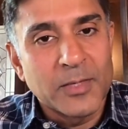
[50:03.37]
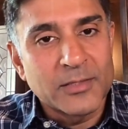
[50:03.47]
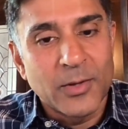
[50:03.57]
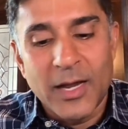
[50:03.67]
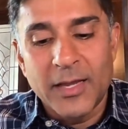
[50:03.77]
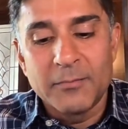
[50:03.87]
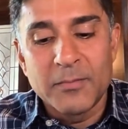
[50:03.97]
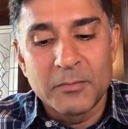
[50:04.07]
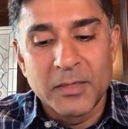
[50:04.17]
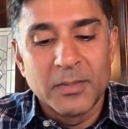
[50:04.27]
So I'm
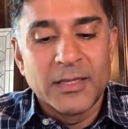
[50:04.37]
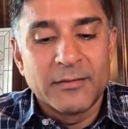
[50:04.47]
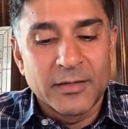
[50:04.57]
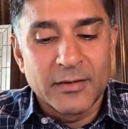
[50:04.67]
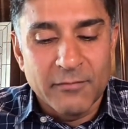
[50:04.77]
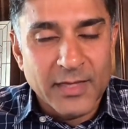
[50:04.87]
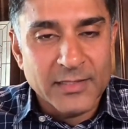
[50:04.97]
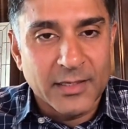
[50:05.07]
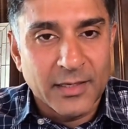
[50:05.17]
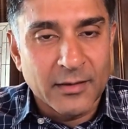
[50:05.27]
a big believer in
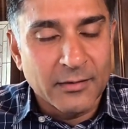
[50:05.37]
investing in